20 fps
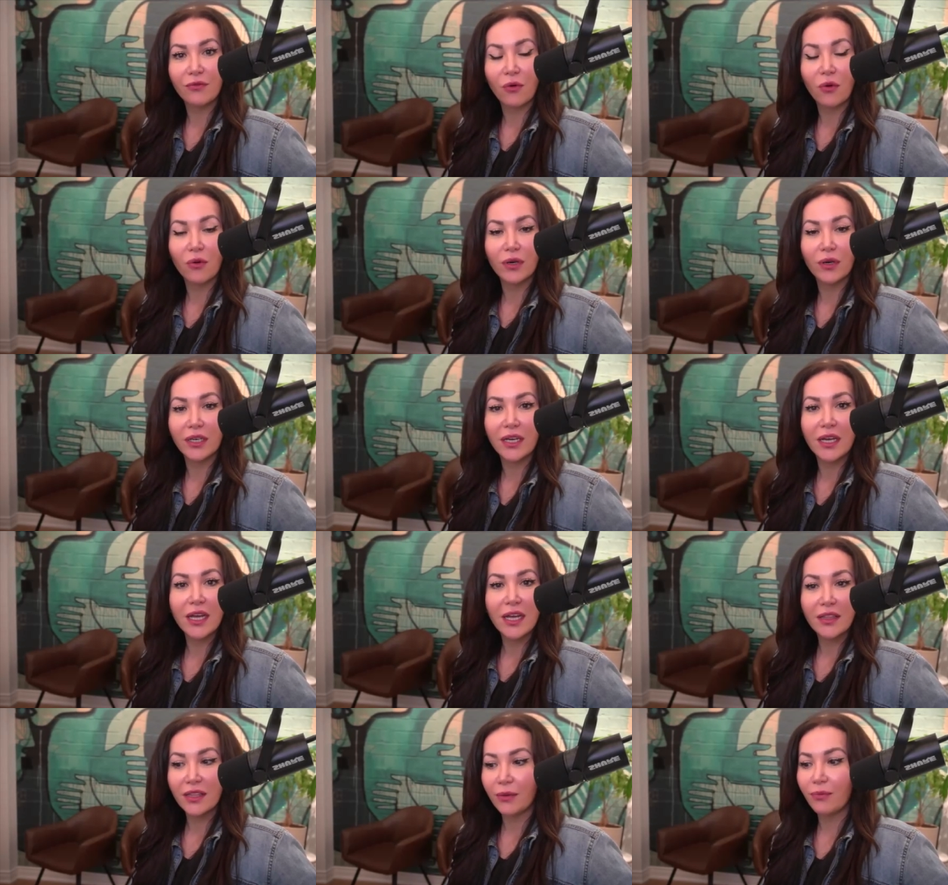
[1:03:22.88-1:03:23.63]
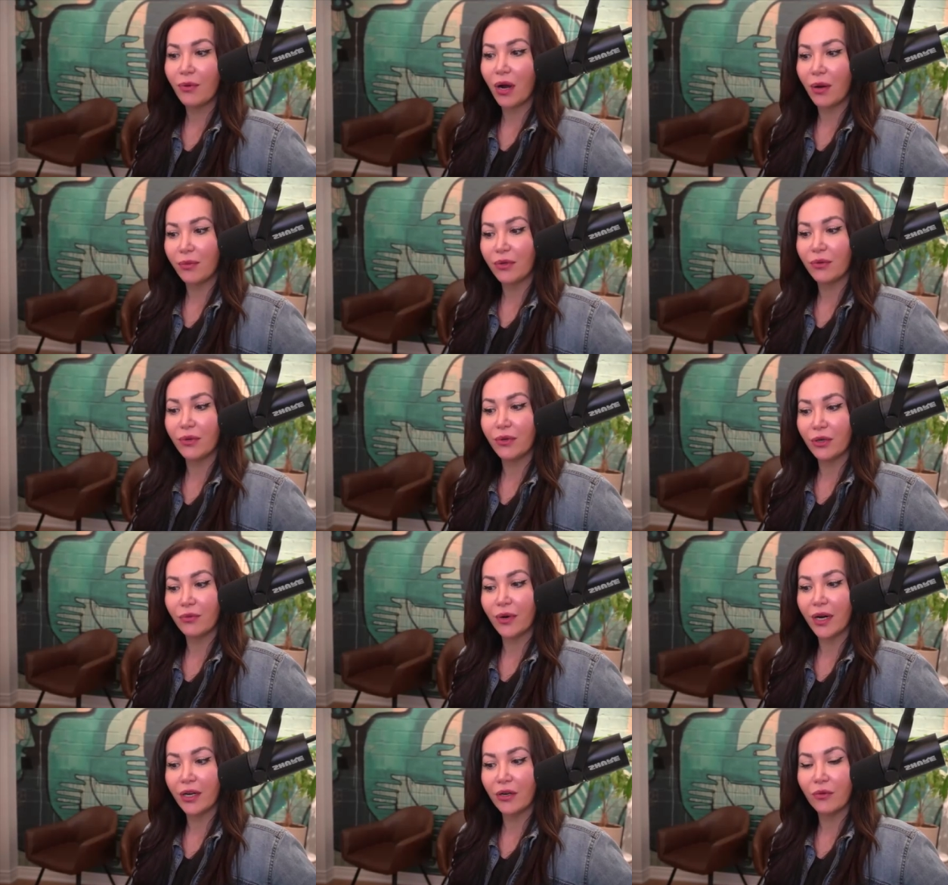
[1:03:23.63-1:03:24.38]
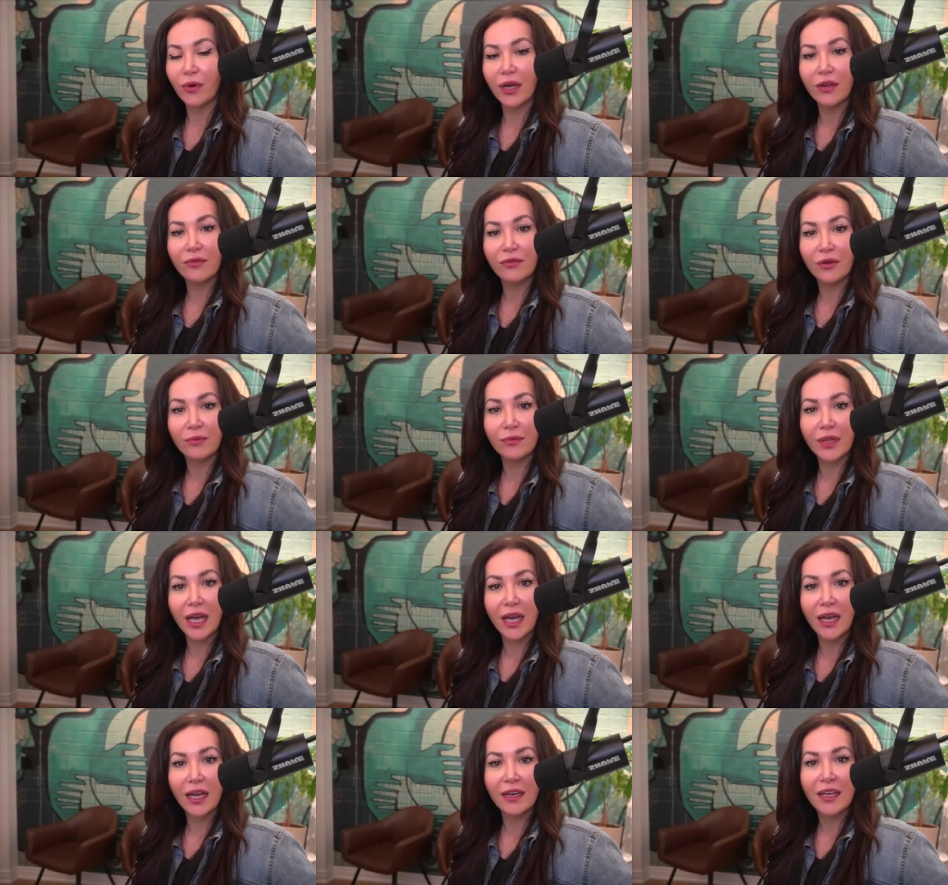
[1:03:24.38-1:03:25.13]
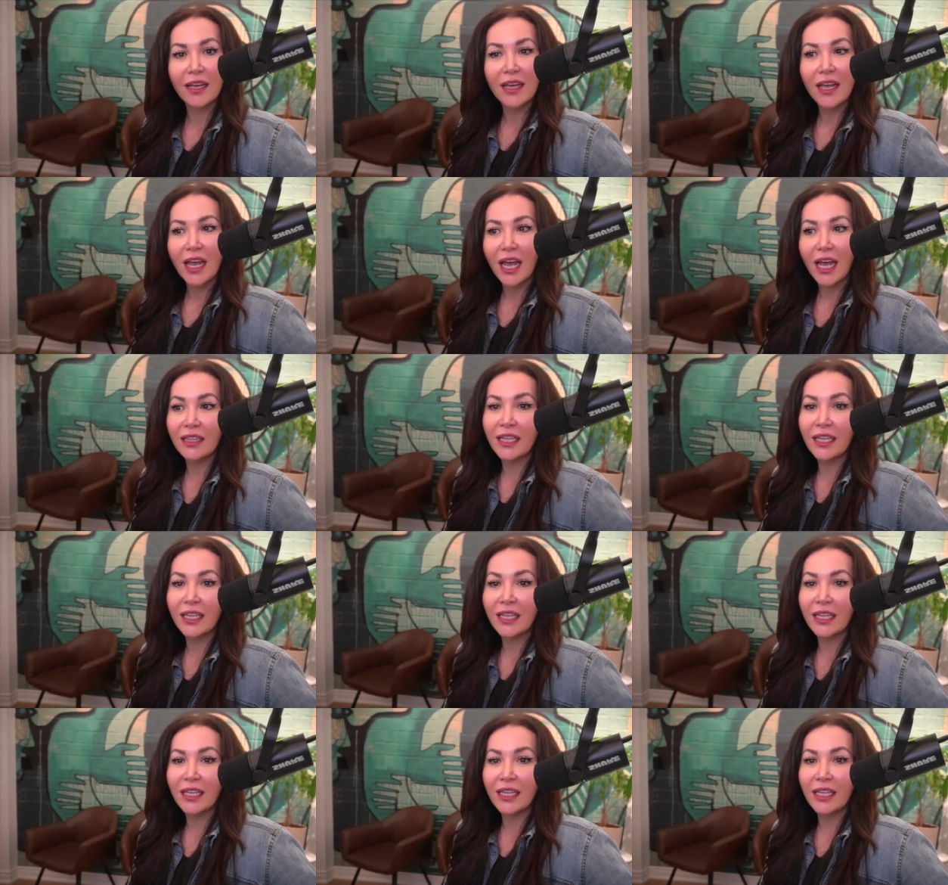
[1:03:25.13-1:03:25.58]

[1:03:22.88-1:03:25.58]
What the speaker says: forward, they probably would have ran away from that. And